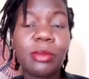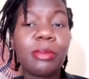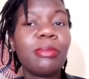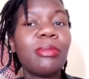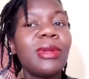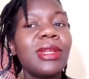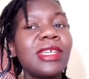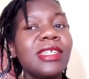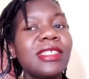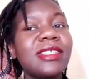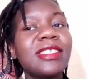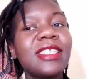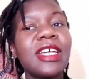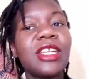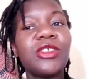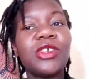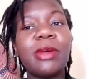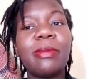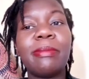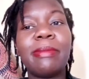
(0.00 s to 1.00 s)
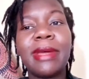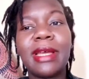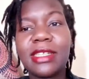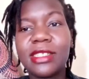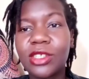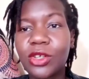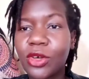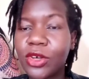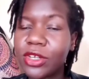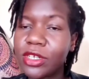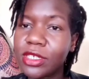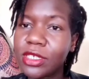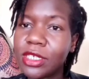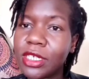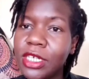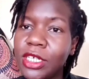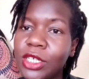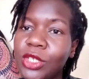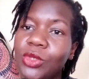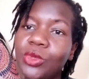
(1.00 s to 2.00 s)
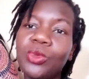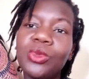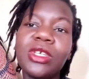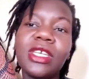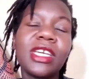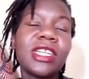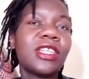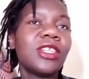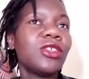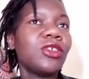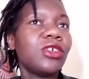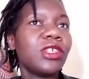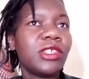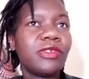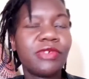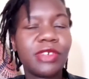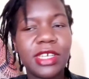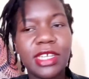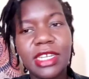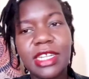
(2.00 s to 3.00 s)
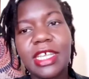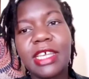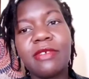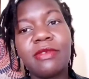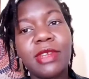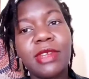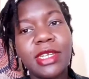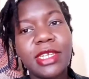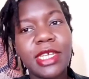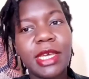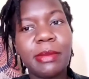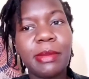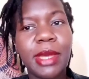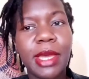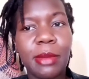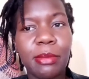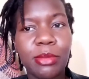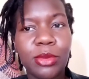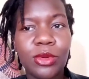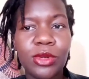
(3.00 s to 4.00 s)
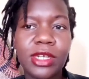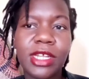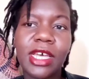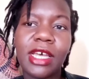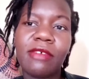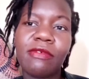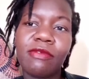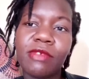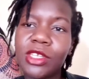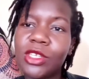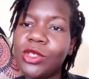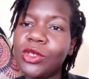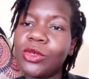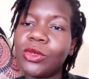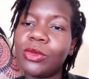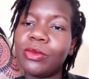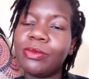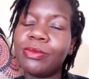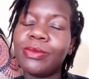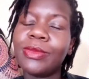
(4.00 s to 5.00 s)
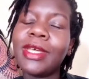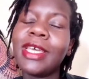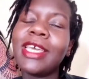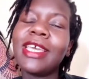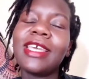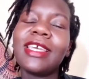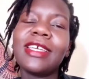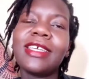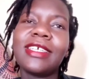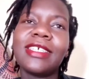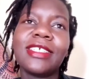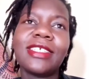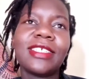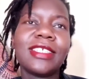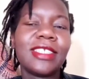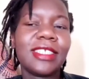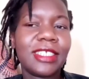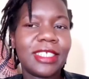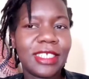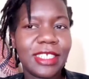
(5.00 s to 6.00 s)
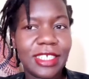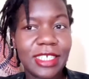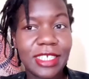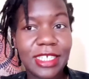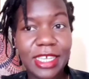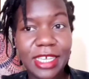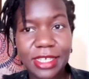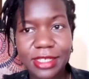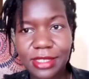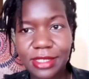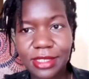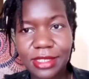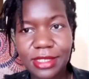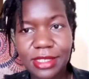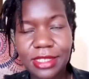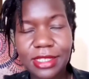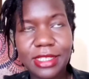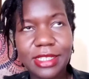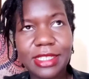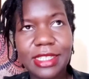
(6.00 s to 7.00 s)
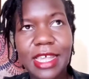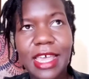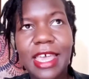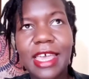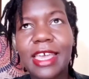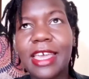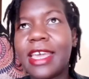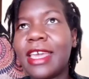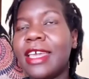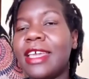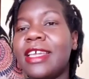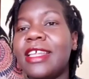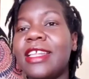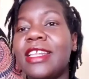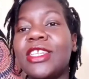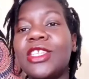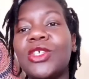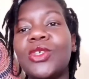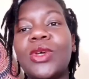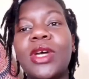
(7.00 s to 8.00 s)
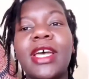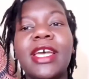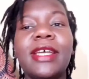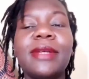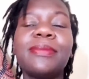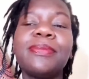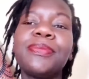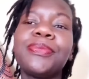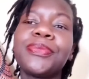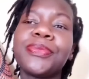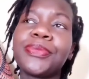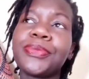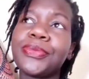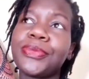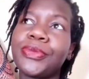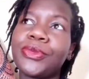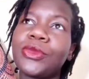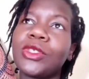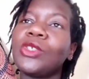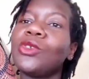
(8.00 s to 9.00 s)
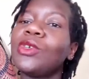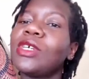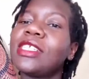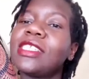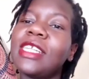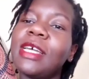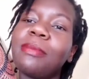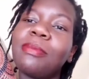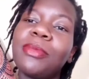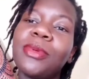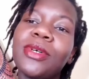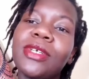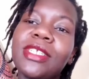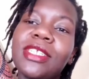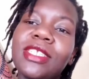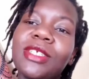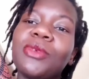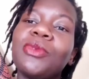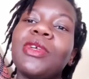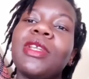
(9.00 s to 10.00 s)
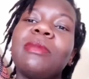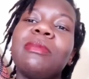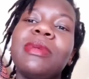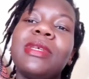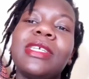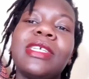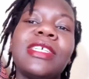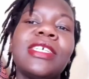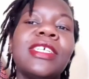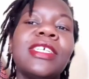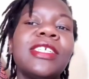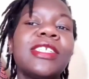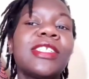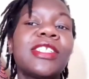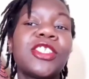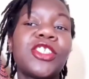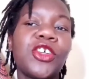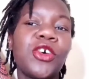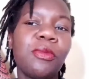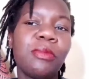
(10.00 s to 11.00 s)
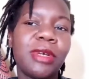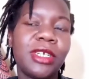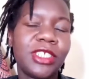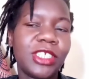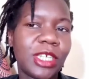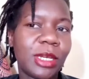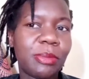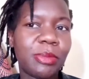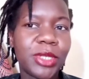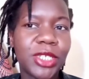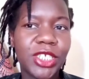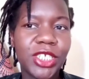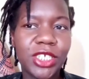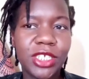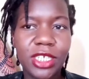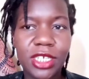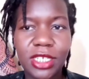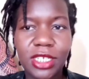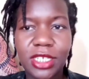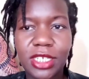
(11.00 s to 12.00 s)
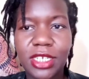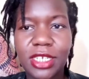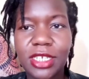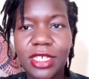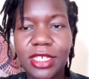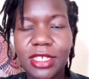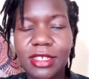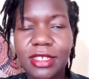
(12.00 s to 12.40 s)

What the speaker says: Please turn your bells on to get notified every time I upload a video. Yes, and your support will be so much appreciated.